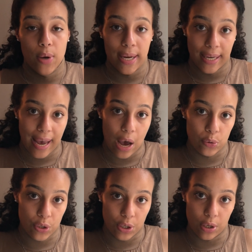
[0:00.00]

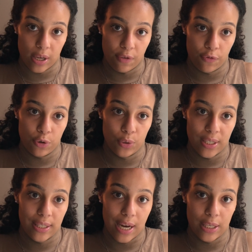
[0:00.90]
encounter if you
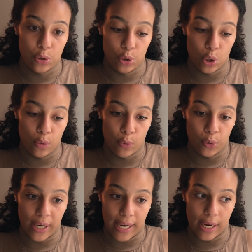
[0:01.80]
decide to join
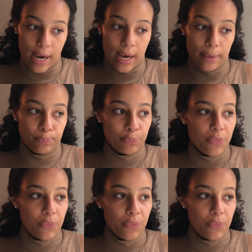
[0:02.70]
MONAT.